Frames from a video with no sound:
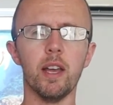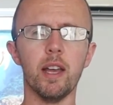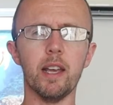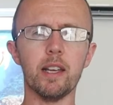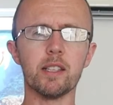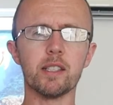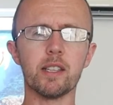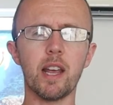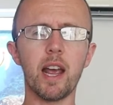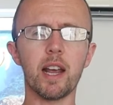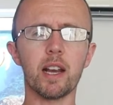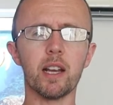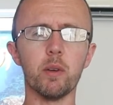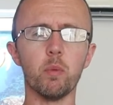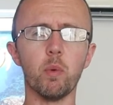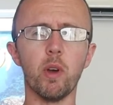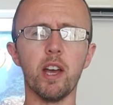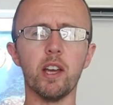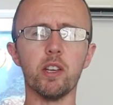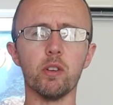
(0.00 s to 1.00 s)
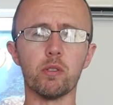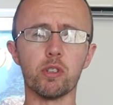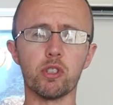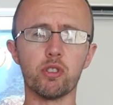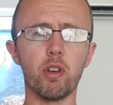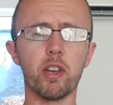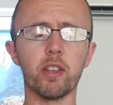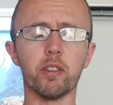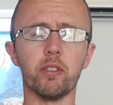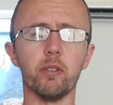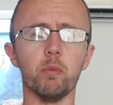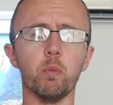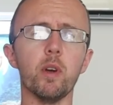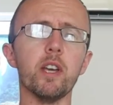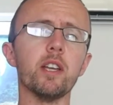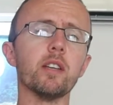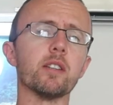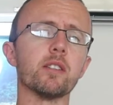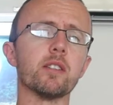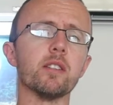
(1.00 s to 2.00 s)
exactly where your strengths and
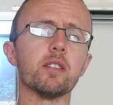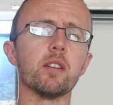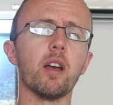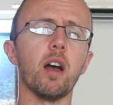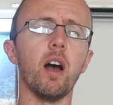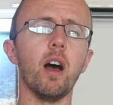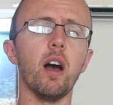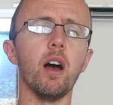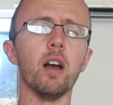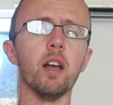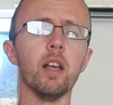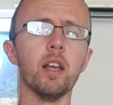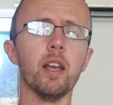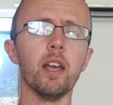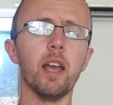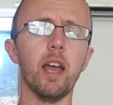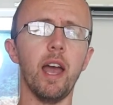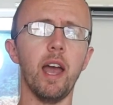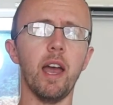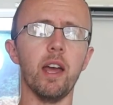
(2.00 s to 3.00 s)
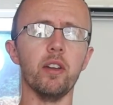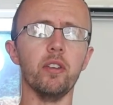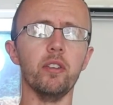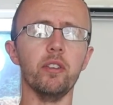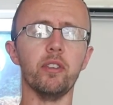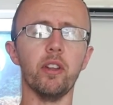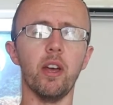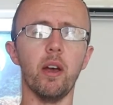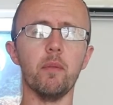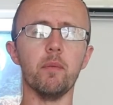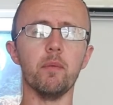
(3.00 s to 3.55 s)
weaknesses are, and